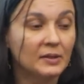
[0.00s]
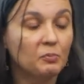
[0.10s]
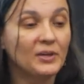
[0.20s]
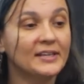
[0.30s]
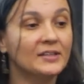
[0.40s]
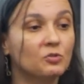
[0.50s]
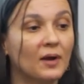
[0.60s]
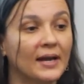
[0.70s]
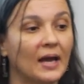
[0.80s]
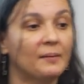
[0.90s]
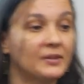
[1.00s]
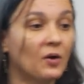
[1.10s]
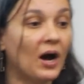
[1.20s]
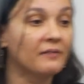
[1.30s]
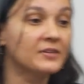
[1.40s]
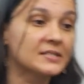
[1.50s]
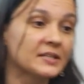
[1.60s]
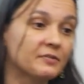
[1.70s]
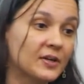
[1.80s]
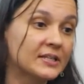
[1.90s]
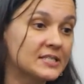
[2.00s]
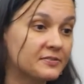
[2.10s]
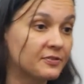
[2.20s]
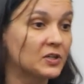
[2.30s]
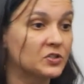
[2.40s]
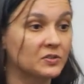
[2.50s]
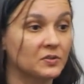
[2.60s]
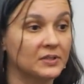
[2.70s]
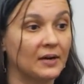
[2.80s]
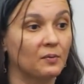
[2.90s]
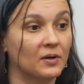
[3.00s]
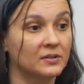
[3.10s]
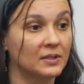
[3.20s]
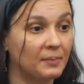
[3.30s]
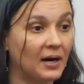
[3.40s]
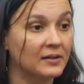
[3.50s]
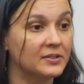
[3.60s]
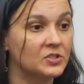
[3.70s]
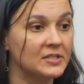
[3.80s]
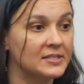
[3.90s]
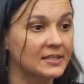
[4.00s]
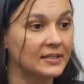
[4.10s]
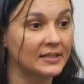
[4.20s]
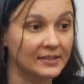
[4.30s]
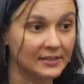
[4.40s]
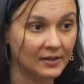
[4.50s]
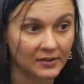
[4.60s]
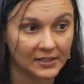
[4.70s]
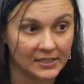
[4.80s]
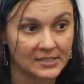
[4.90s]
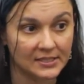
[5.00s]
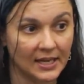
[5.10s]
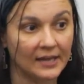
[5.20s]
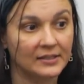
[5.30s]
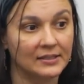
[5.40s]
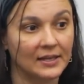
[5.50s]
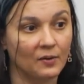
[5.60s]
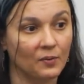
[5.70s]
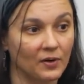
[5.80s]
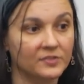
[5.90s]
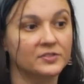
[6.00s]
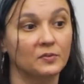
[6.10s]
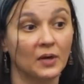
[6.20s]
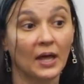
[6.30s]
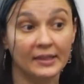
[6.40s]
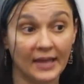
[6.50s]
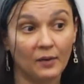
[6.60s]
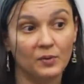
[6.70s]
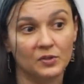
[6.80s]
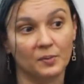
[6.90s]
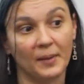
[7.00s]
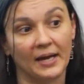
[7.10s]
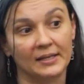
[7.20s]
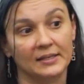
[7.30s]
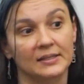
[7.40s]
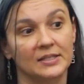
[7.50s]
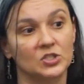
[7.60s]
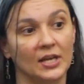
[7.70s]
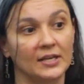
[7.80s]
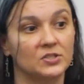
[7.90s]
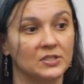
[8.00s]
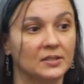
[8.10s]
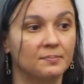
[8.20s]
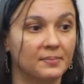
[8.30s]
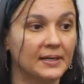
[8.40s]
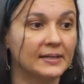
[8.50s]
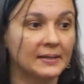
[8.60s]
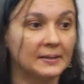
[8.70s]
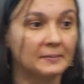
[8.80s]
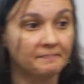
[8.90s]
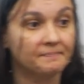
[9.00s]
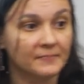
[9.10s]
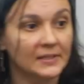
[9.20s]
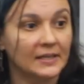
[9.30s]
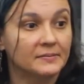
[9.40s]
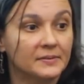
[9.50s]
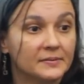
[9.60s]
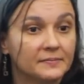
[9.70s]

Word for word: We didn't try, I mean, there are obviously very dysfunctional network topologies, like the entirely disconnected network, so that would dramatically change it. But yeah. I'm